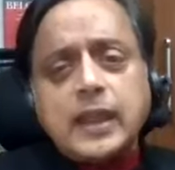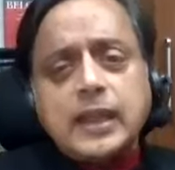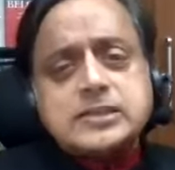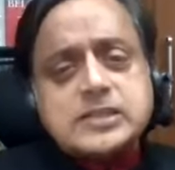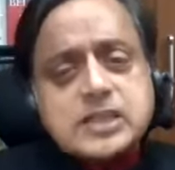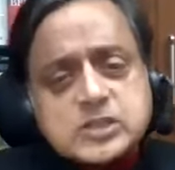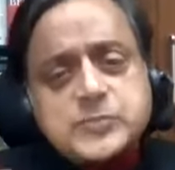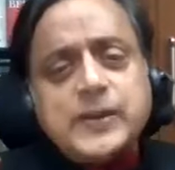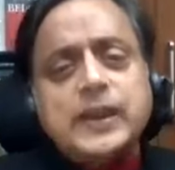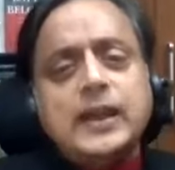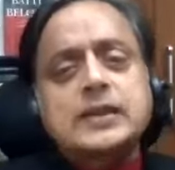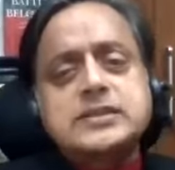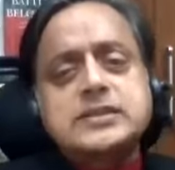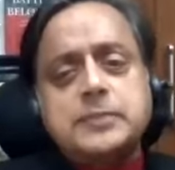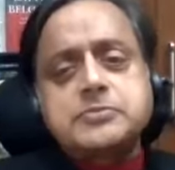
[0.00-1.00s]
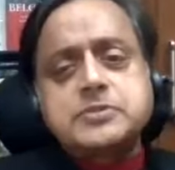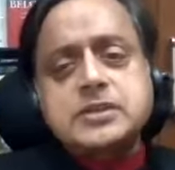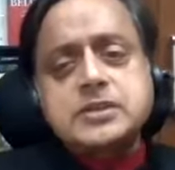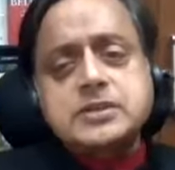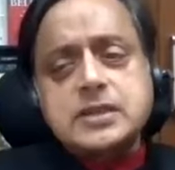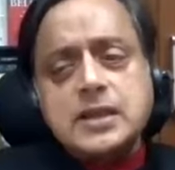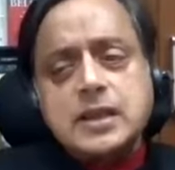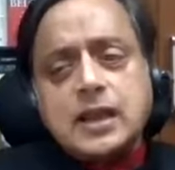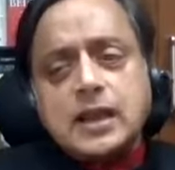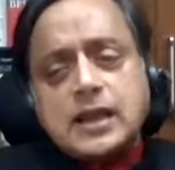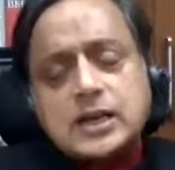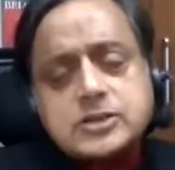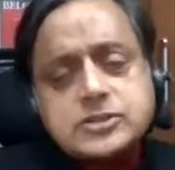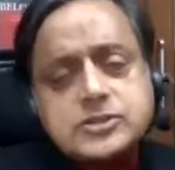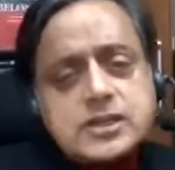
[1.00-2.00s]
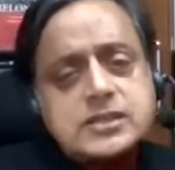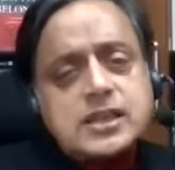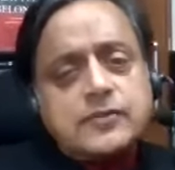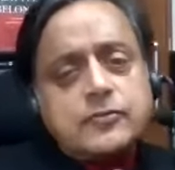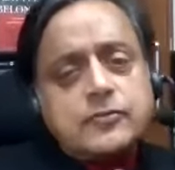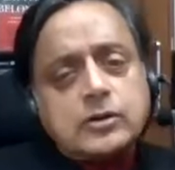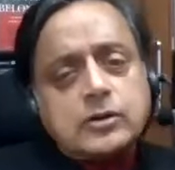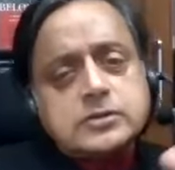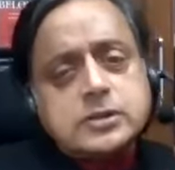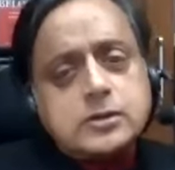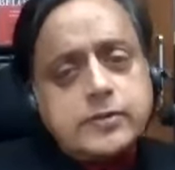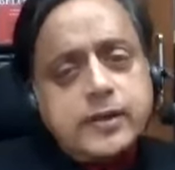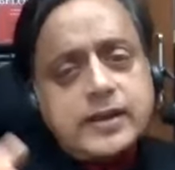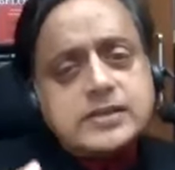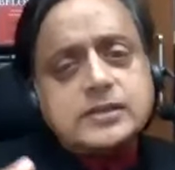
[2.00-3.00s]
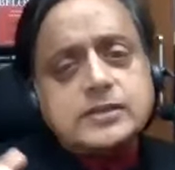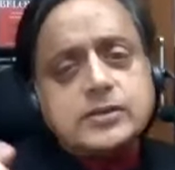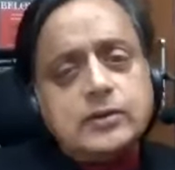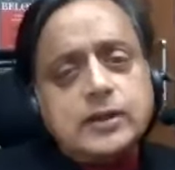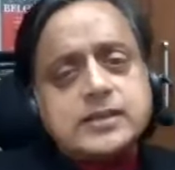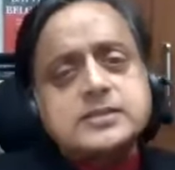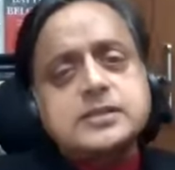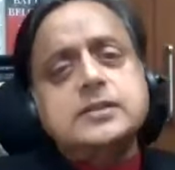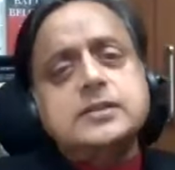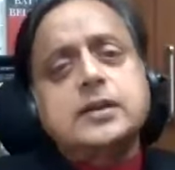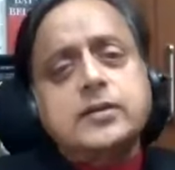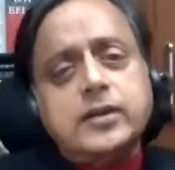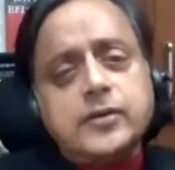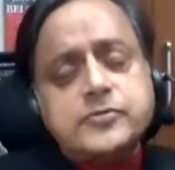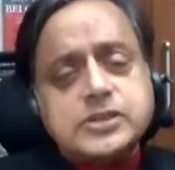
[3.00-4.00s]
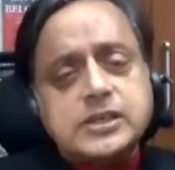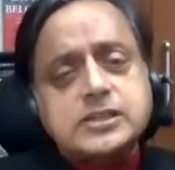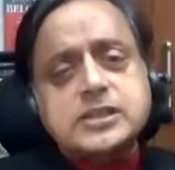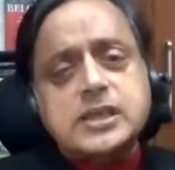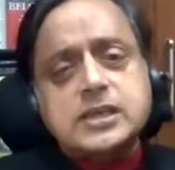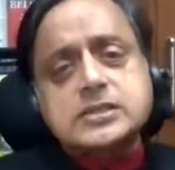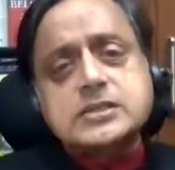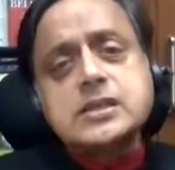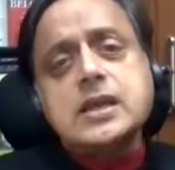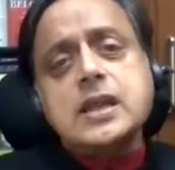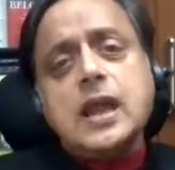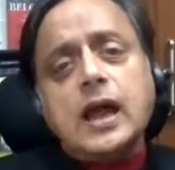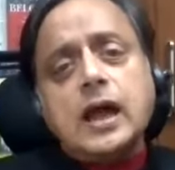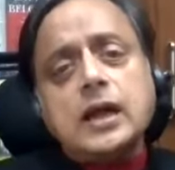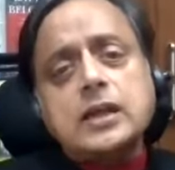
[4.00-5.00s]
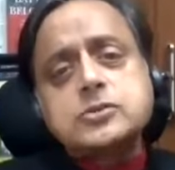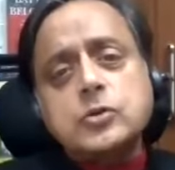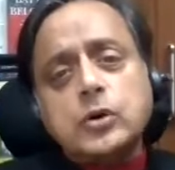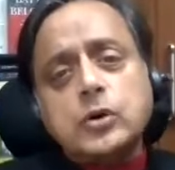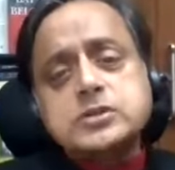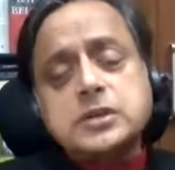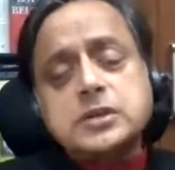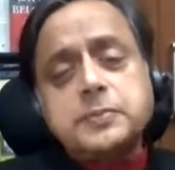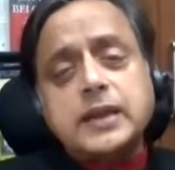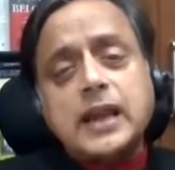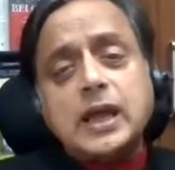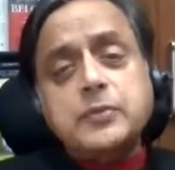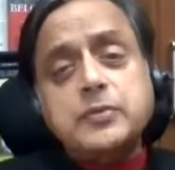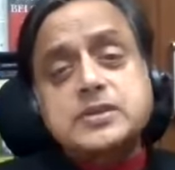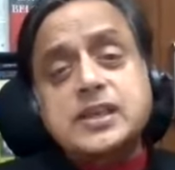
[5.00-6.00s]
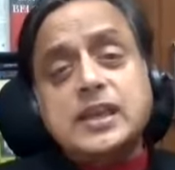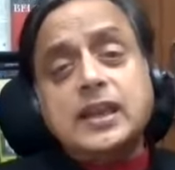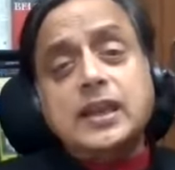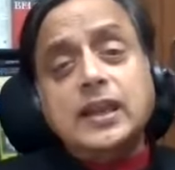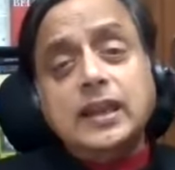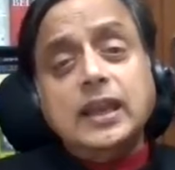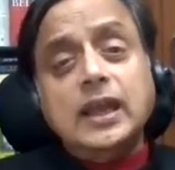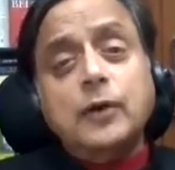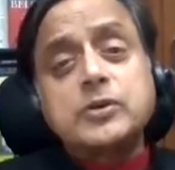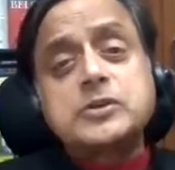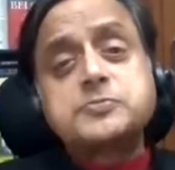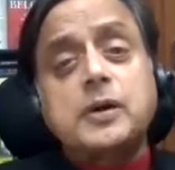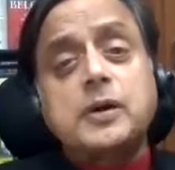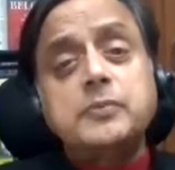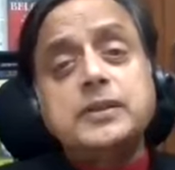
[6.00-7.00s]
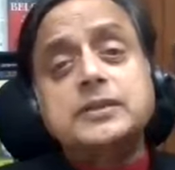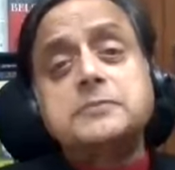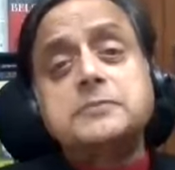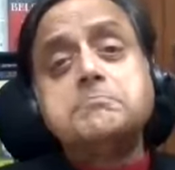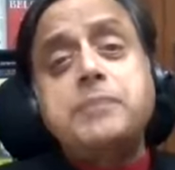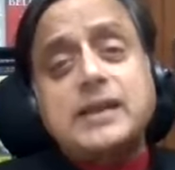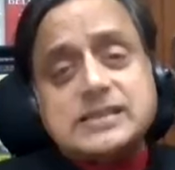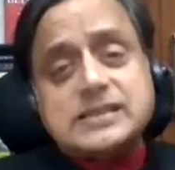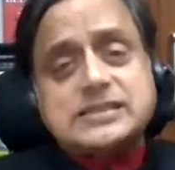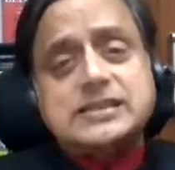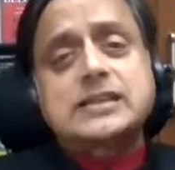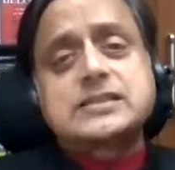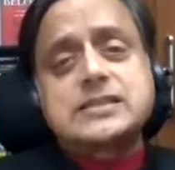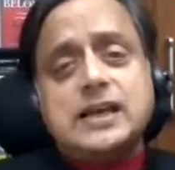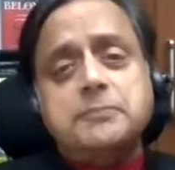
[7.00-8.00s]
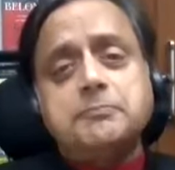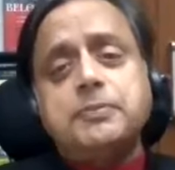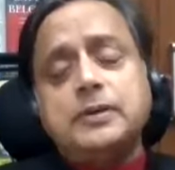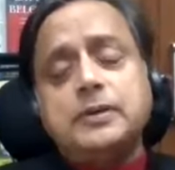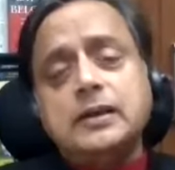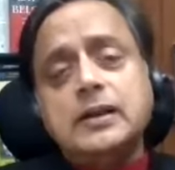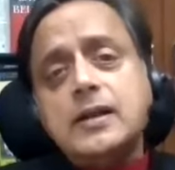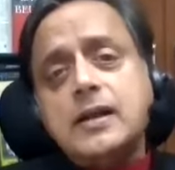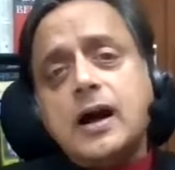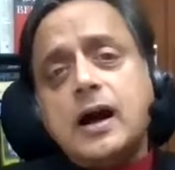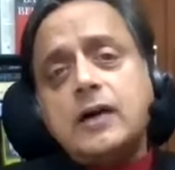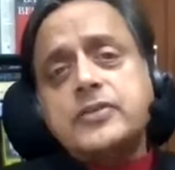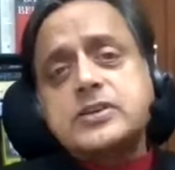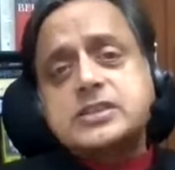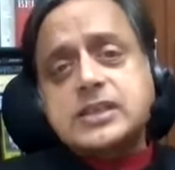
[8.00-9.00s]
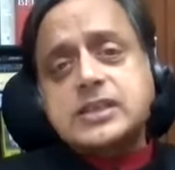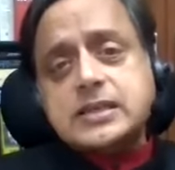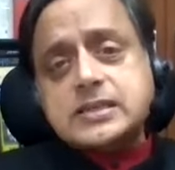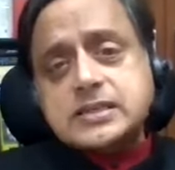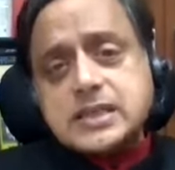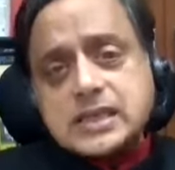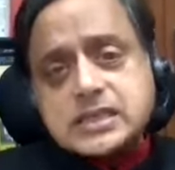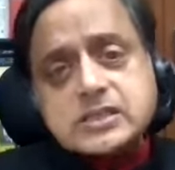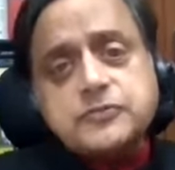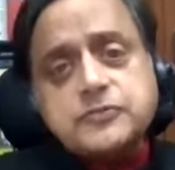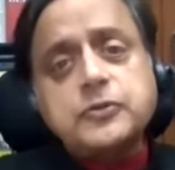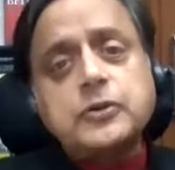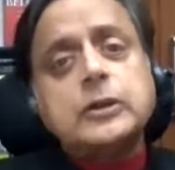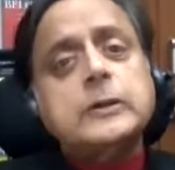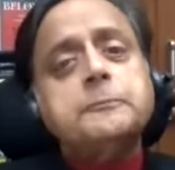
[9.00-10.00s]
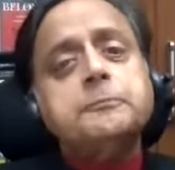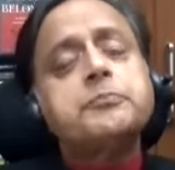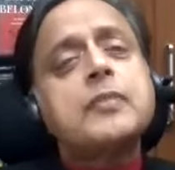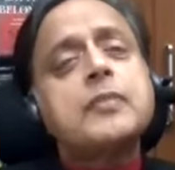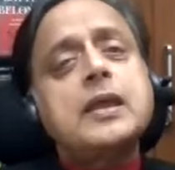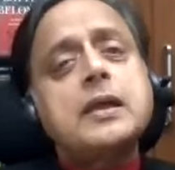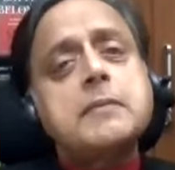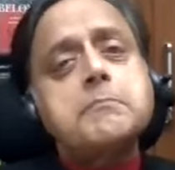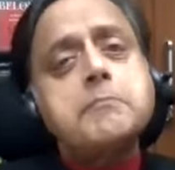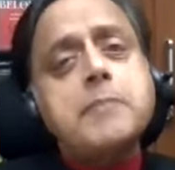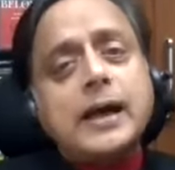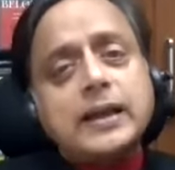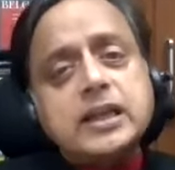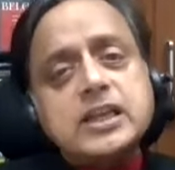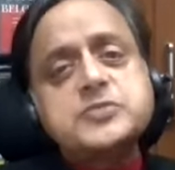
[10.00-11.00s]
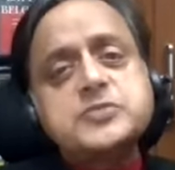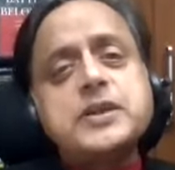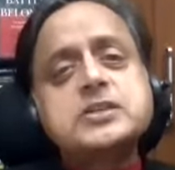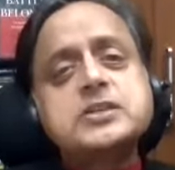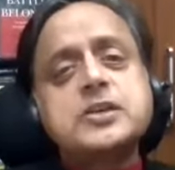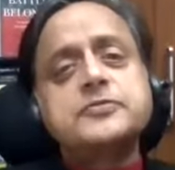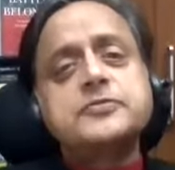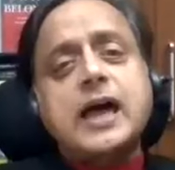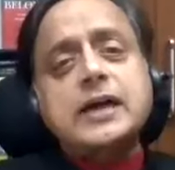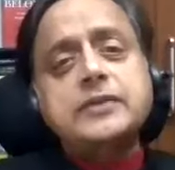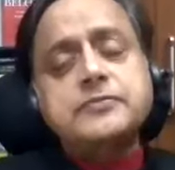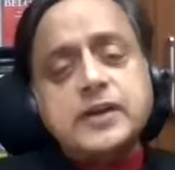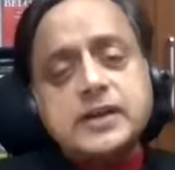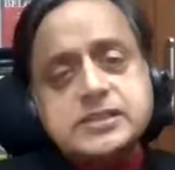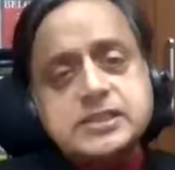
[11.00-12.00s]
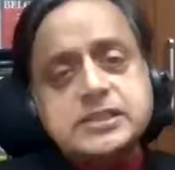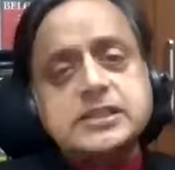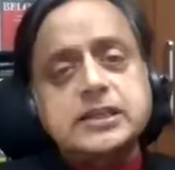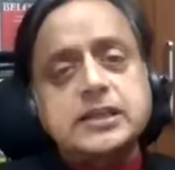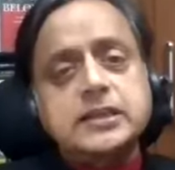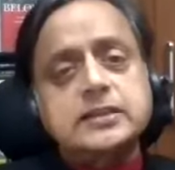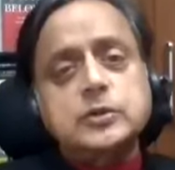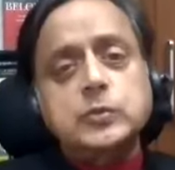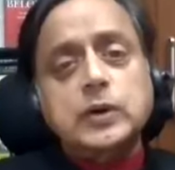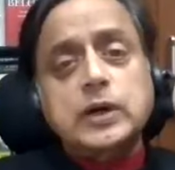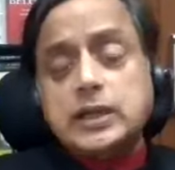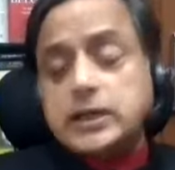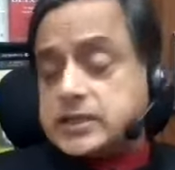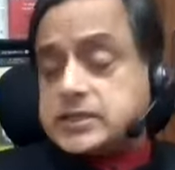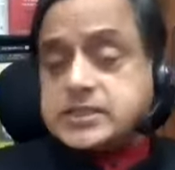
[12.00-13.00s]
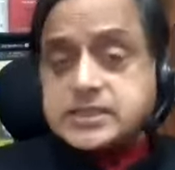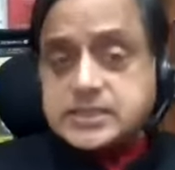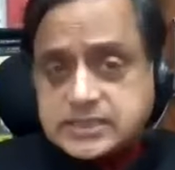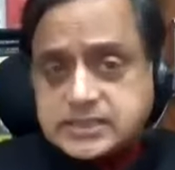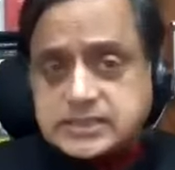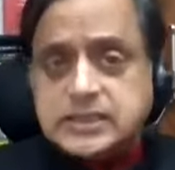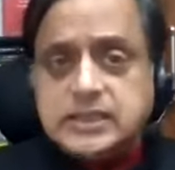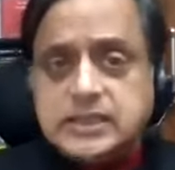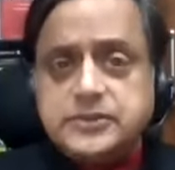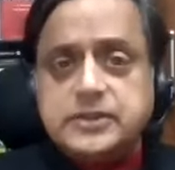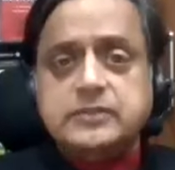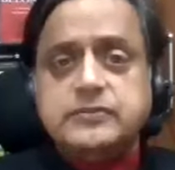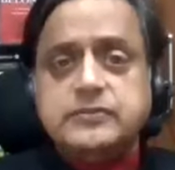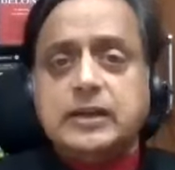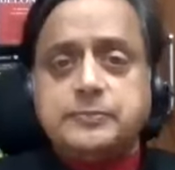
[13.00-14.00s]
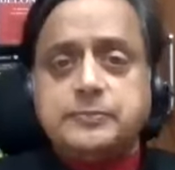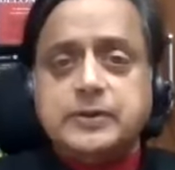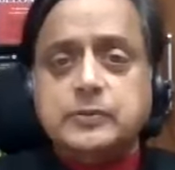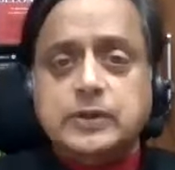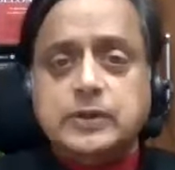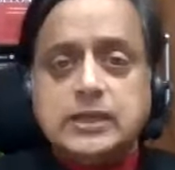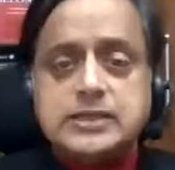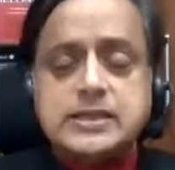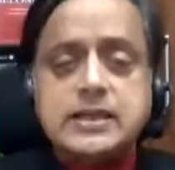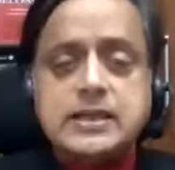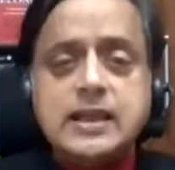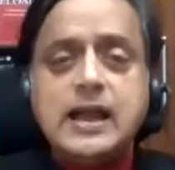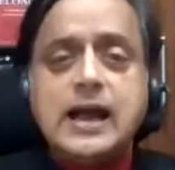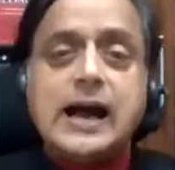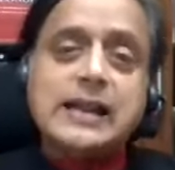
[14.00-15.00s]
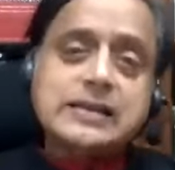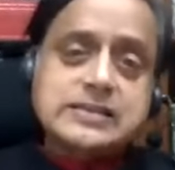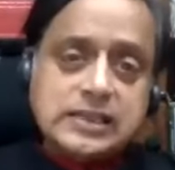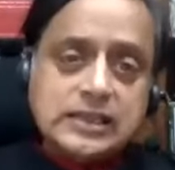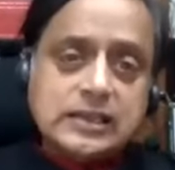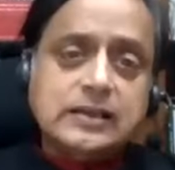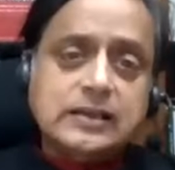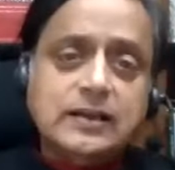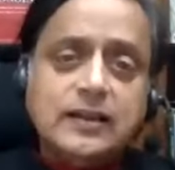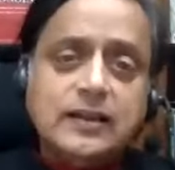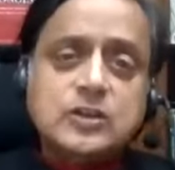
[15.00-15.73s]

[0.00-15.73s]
it is being attempted. Countries have got greater or lesser degree of success towards it, but I would say India was probably the best example of a successful management of diversity in the world, and certainly in the developing world, until